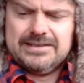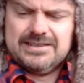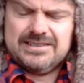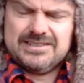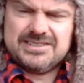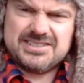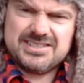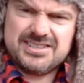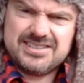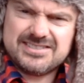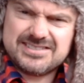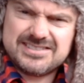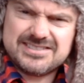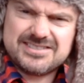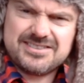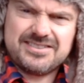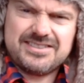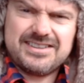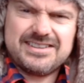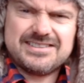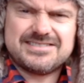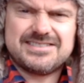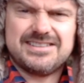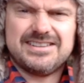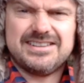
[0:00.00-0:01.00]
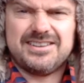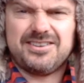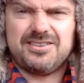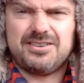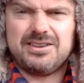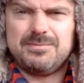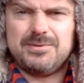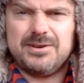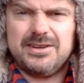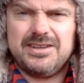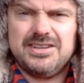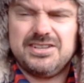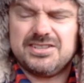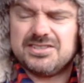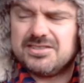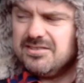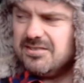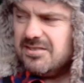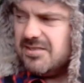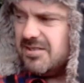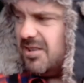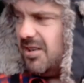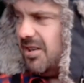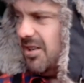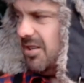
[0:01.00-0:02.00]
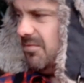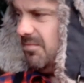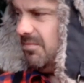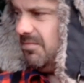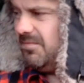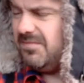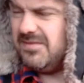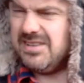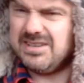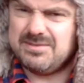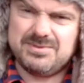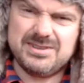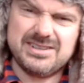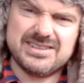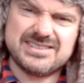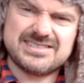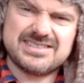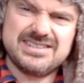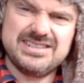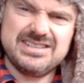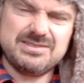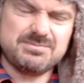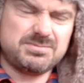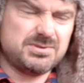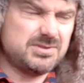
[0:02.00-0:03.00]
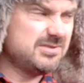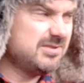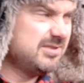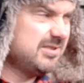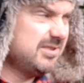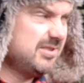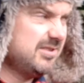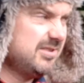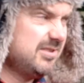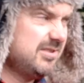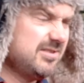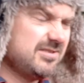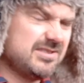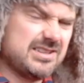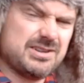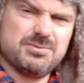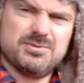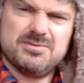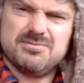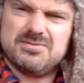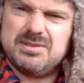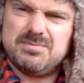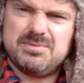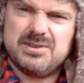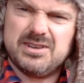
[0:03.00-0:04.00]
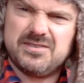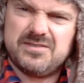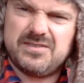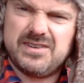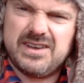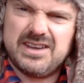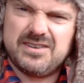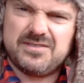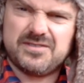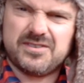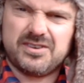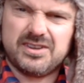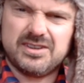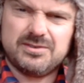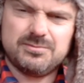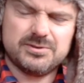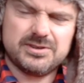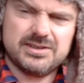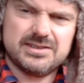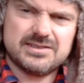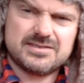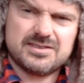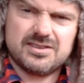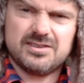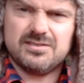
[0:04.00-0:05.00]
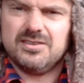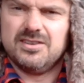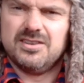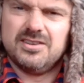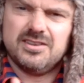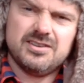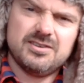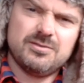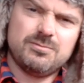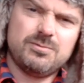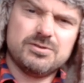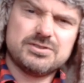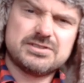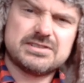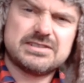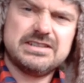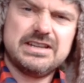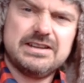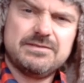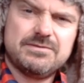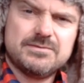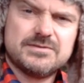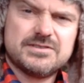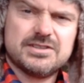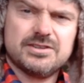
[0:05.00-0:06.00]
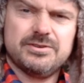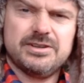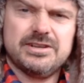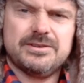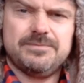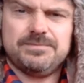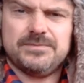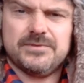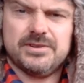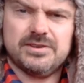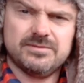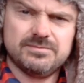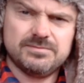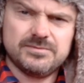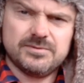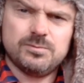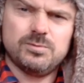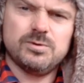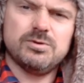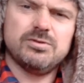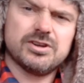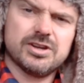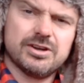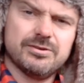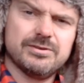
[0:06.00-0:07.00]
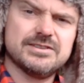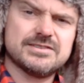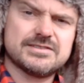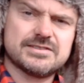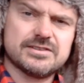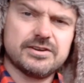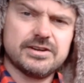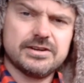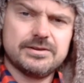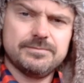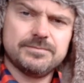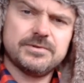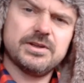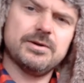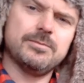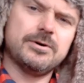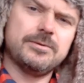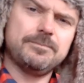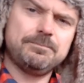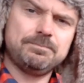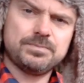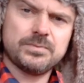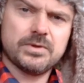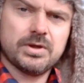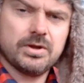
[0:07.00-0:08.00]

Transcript: chances are they're still in hibernation, so they'd be asleep. That wouldn't really be a fair fight, would it? So we'll just leave them to it and we'll go inside. Come on.